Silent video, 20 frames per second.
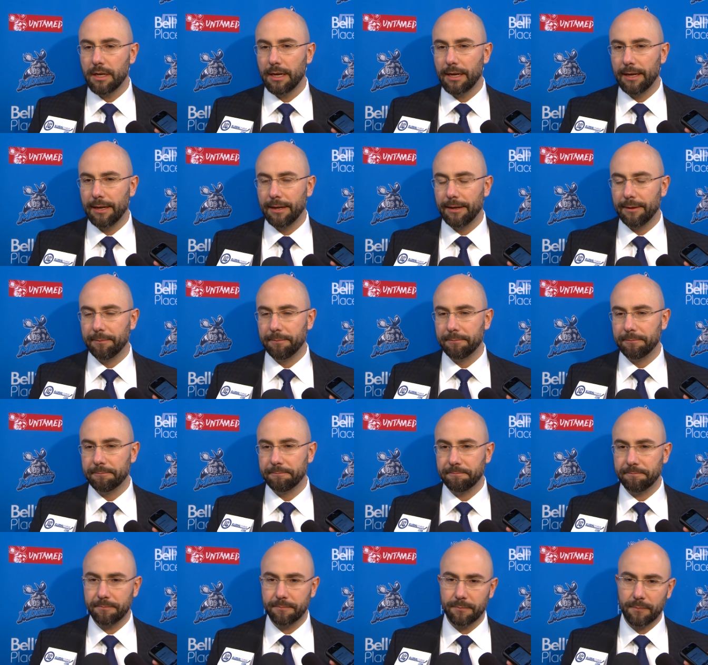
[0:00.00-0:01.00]

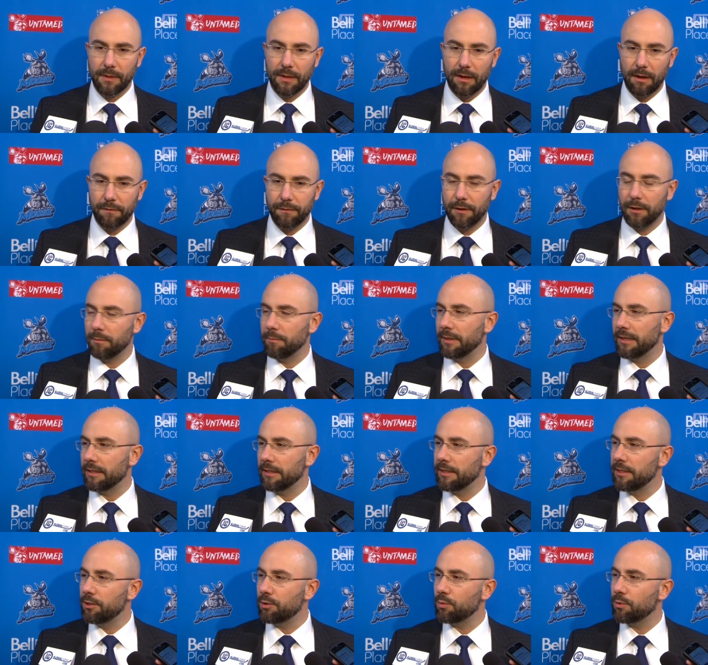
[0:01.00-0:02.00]
Um, I thought
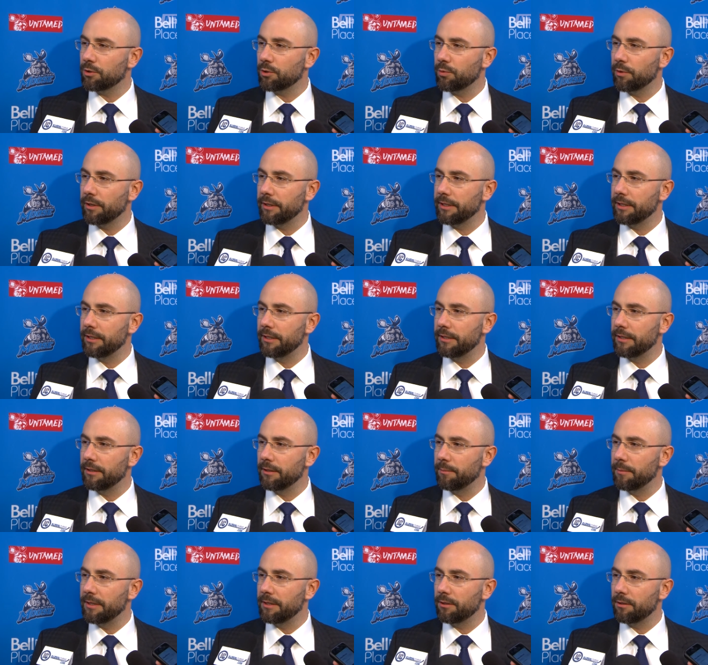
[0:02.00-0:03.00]
McLeese was really good in
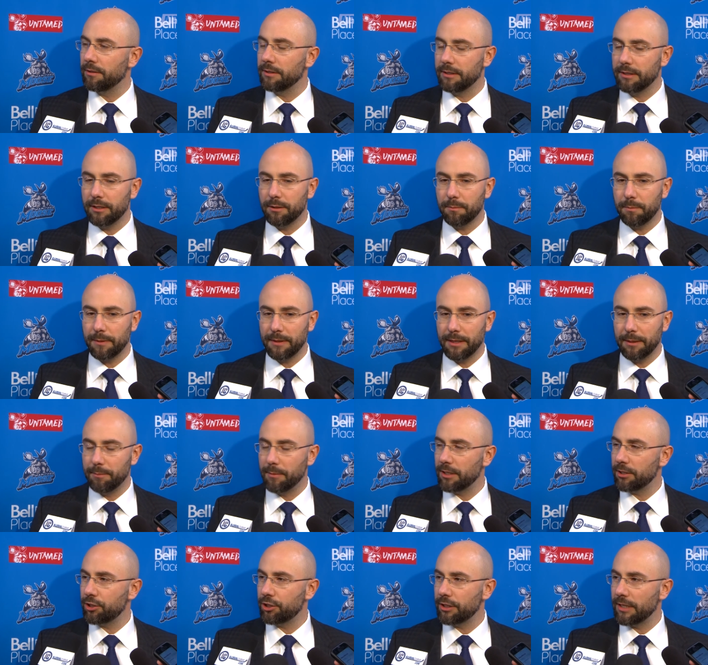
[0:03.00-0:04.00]
the middle. He didn't play
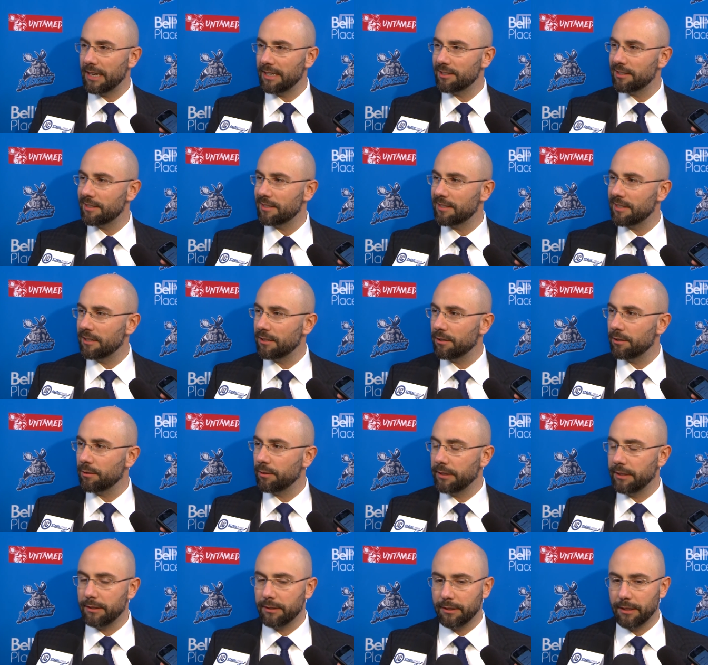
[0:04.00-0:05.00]
much as a center
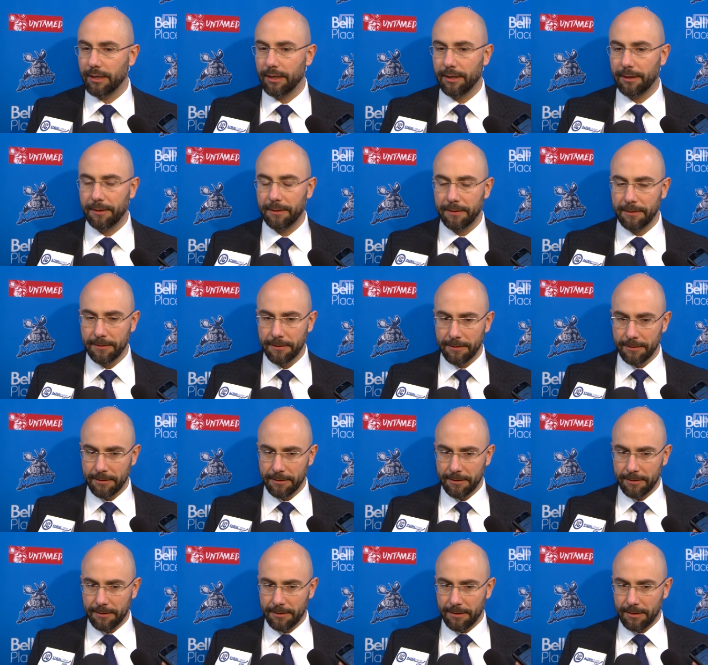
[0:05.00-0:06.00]
in uh,
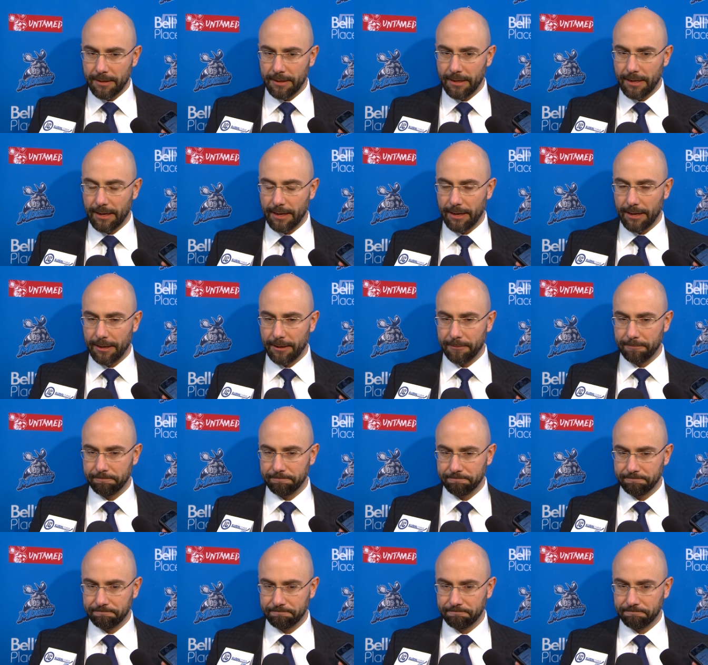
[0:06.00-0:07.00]

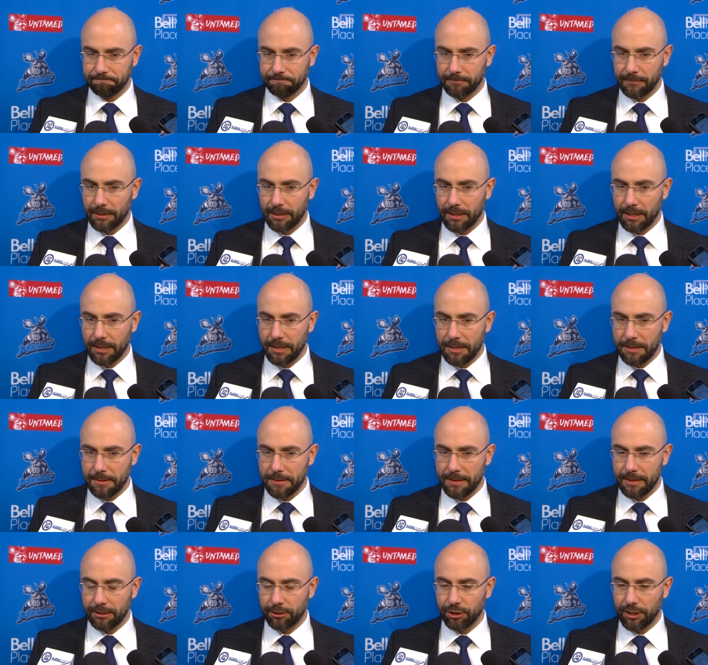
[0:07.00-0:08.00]
um,
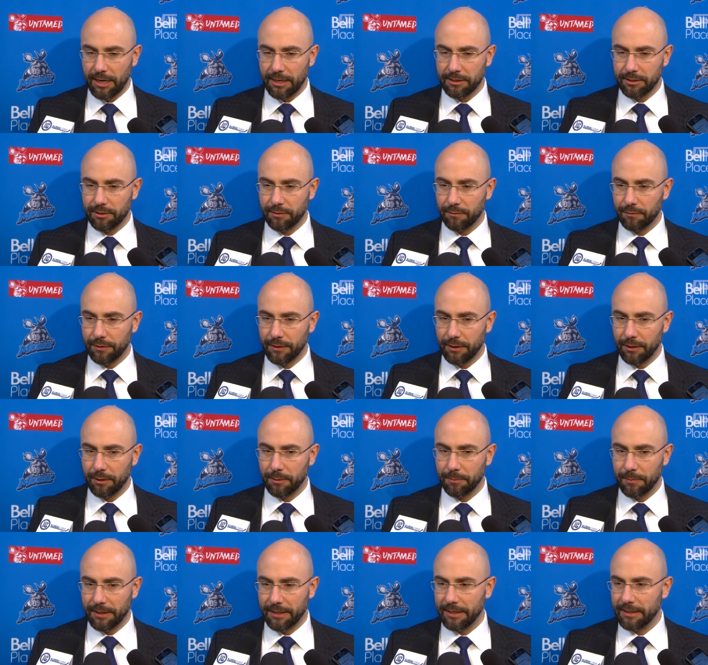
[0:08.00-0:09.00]
in Jacksonville,
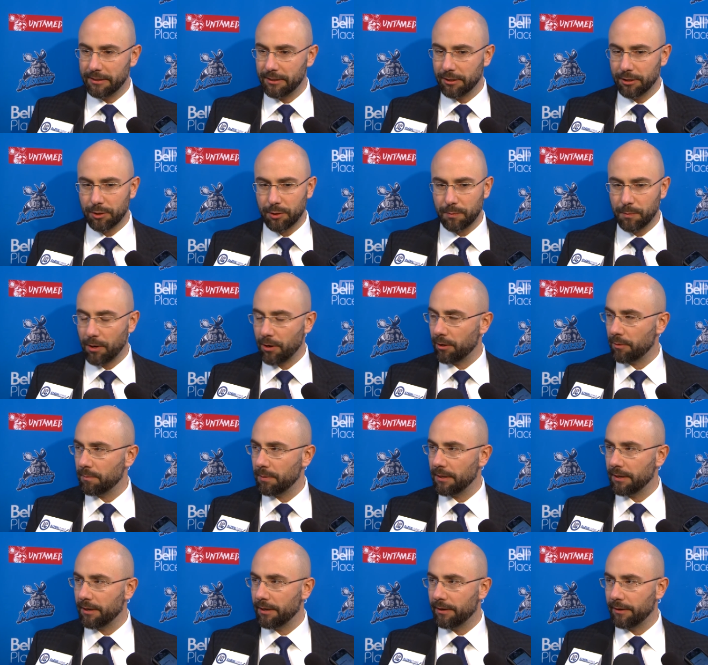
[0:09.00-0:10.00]
but he's a smart
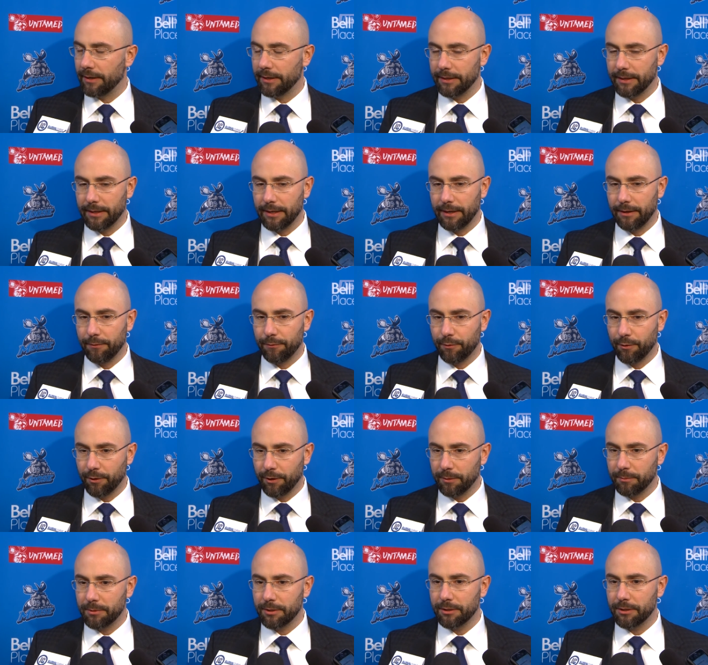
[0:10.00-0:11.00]
player, and uh, for
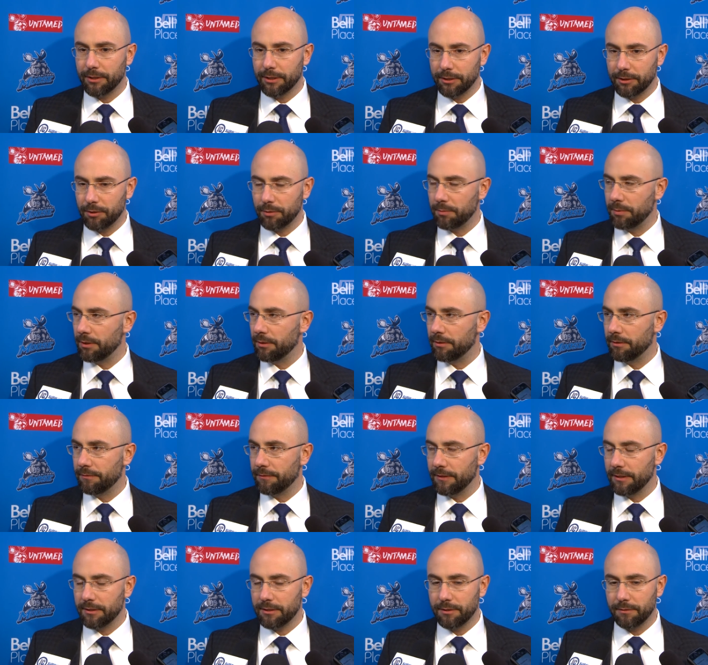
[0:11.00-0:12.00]
him to contribute
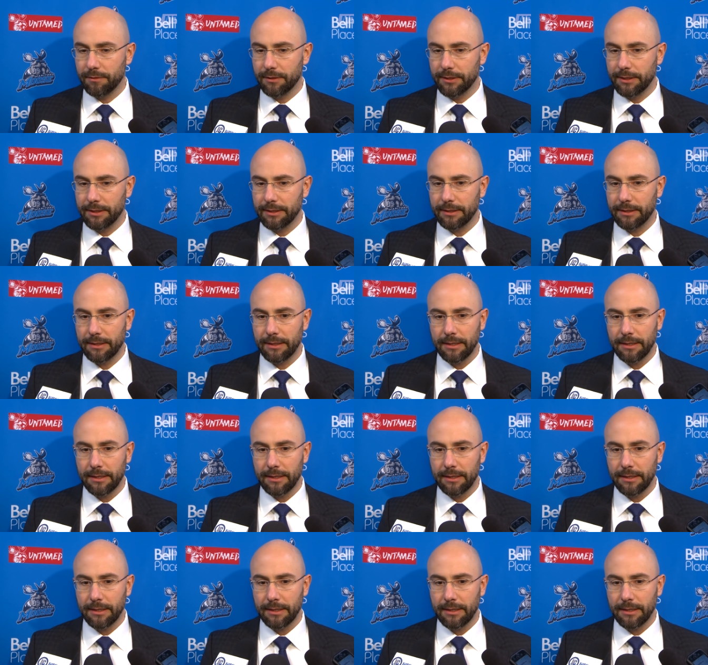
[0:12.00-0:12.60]
offensively,